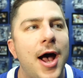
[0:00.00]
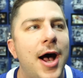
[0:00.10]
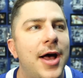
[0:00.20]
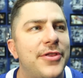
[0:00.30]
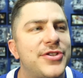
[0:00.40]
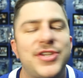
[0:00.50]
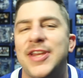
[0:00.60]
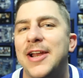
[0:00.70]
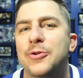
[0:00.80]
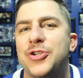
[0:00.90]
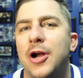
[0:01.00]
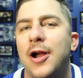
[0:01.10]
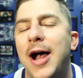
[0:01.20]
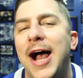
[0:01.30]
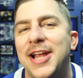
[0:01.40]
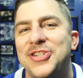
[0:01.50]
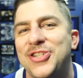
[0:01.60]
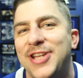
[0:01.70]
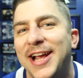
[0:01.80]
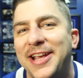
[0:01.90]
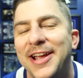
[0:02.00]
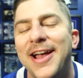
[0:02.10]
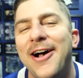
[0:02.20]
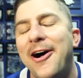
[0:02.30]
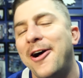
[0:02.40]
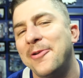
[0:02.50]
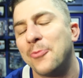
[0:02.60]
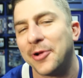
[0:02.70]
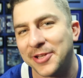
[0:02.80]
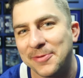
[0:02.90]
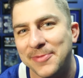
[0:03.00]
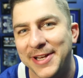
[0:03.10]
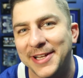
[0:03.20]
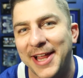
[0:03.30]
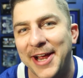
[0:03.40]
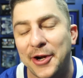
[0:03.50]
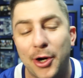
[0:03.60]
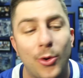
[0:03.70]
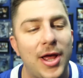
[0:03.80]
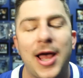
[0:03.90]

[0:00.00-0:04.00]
uh, the Zdeno Chara high stick on William Nylander.